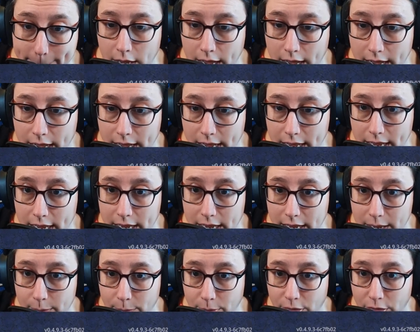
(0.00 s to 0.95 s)
I
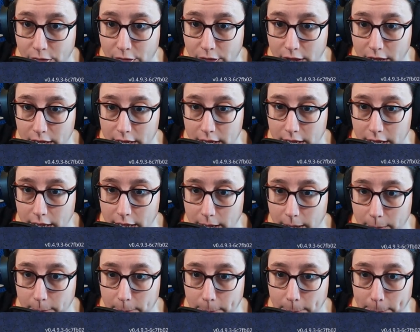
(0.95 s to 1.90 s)
am
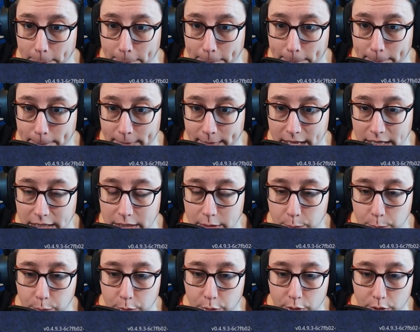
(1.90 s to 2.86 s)
thinking, let's
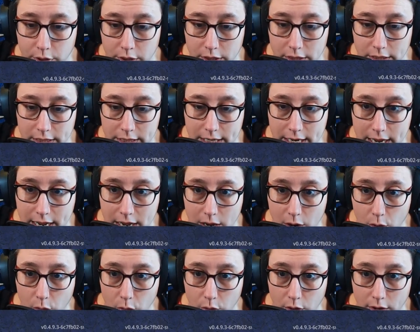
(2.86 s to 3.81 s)
put
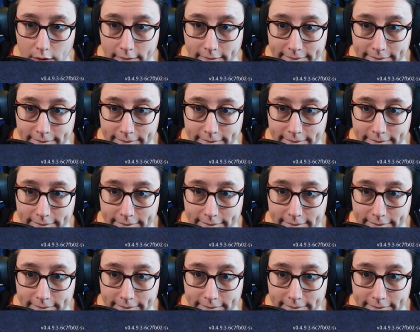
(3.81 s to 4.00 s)
down